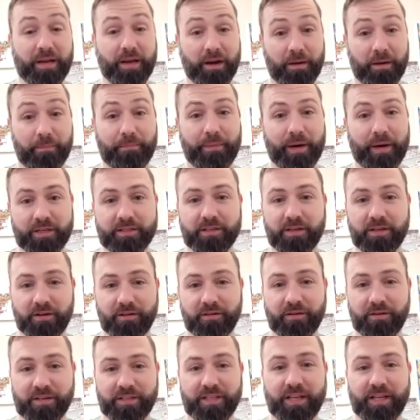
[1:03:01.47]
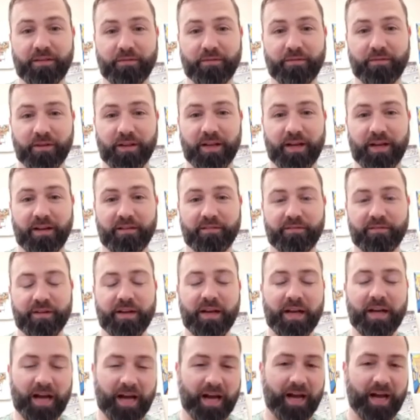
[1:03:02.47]
on a box cutter to save your life,
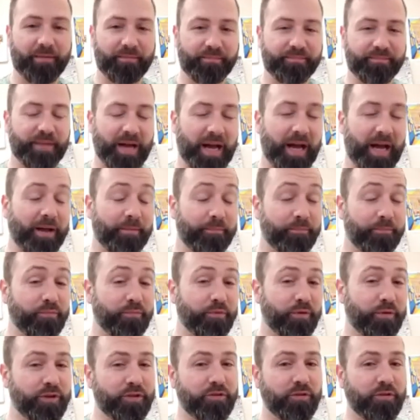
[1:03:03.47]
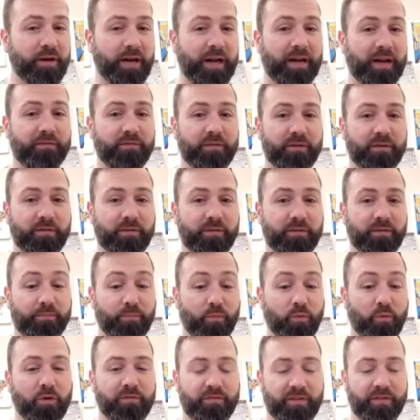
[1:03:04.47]
I'm I'm pretty sure I have a
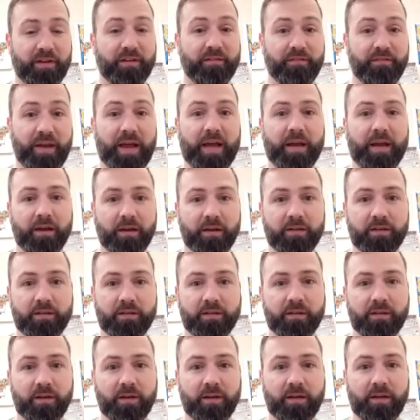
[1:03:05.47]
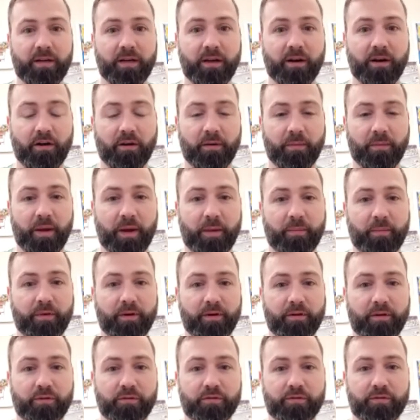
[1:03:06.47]
more of an advantage. You know, I'm, I'm
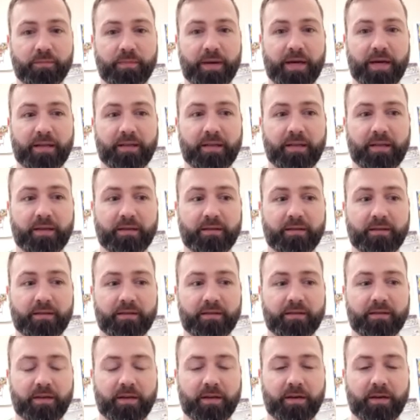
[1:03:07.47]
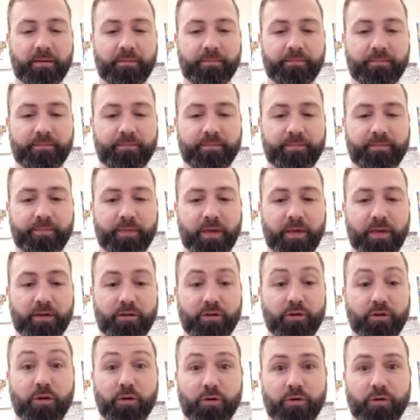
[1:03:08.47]
going to do some bad things uh, uh,
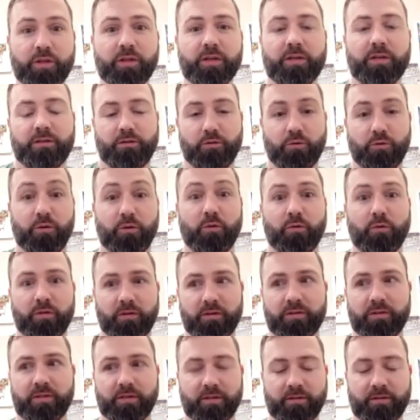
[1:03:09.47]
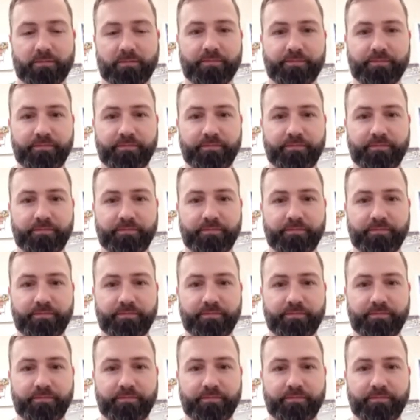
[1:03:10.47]
to you to to in order to